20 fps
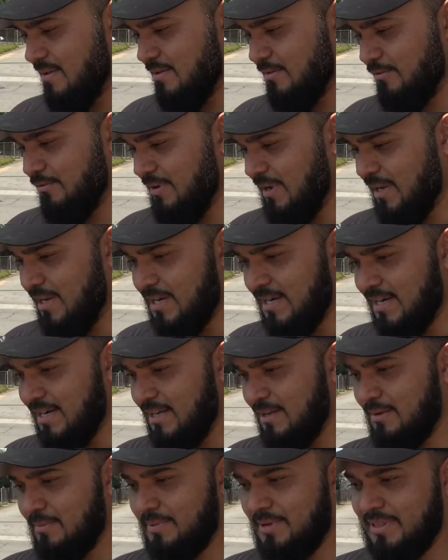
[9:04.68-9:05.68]
so I cut
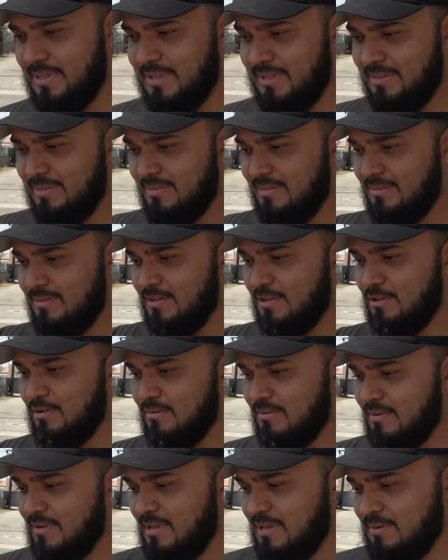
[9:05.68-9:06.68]
them and then, you
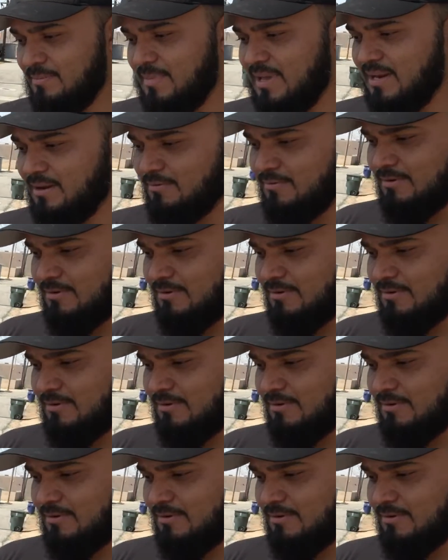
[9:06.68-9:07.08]
know, kind of made it